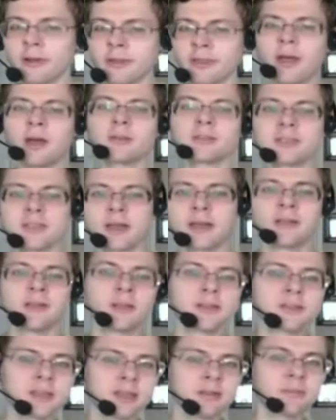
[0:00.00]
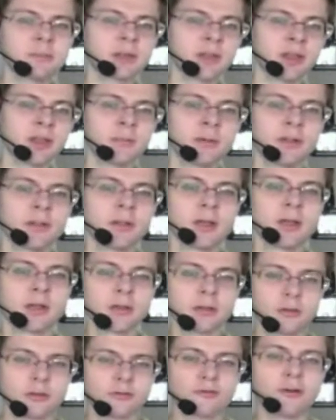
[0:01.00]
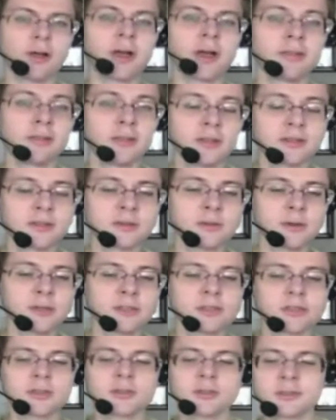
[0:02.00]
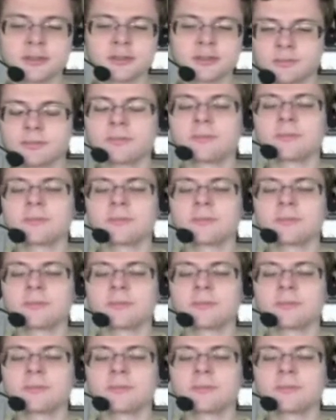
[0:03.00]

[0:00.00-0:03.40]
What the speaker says: and how scientists have been able to find these questions.